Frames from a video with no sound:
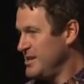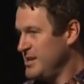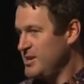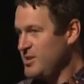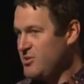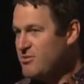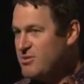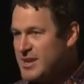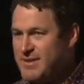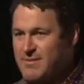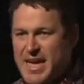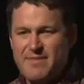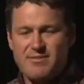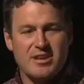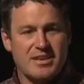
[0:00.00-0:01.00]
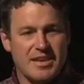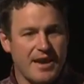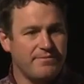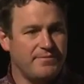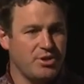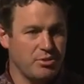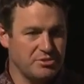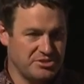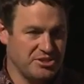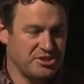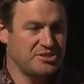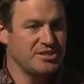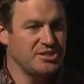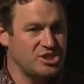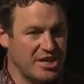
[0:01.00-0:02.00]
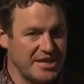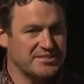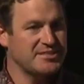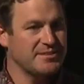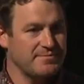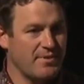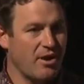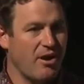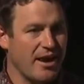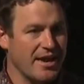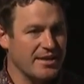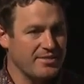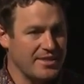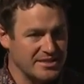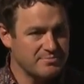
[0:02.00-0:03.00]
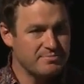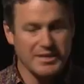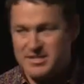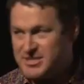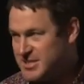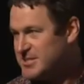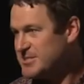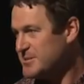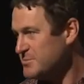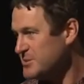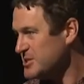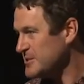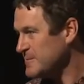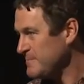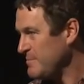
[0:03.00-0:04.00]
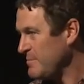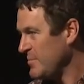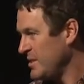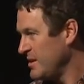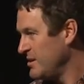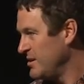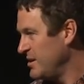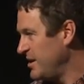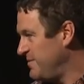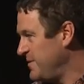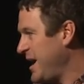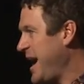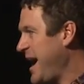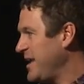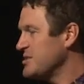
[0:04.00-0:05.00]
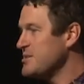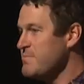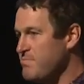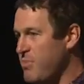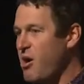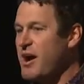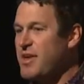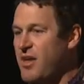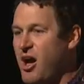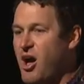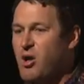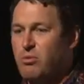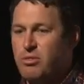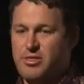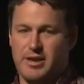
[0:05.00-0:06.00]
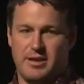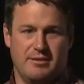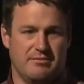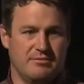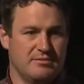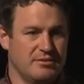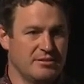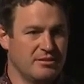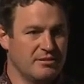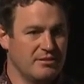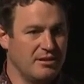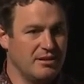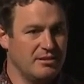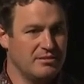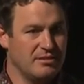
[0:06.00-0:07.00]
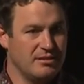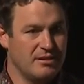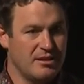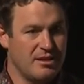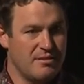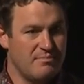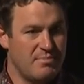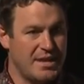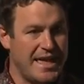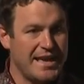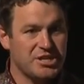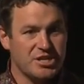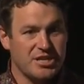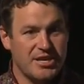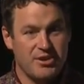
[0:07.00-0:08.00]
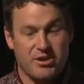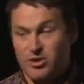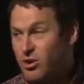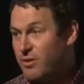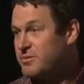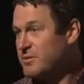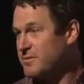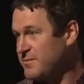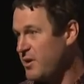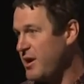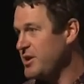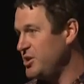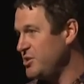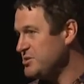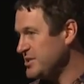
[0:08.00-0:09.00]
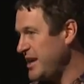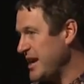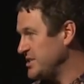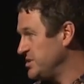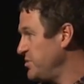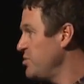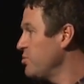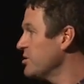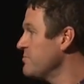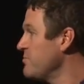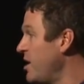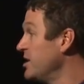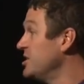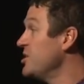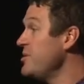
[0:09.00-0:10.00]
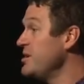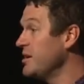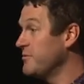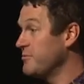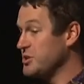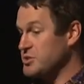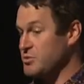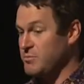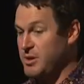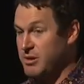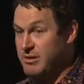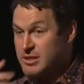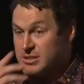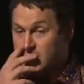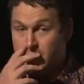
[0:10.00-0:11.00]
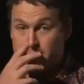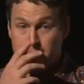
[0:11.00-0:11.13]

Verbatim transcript: never have enough usage to justify these big systems if you had to buy the whole thing. Right? But actually you can often find use cases where you wouldn't mind doing it for a short period of time.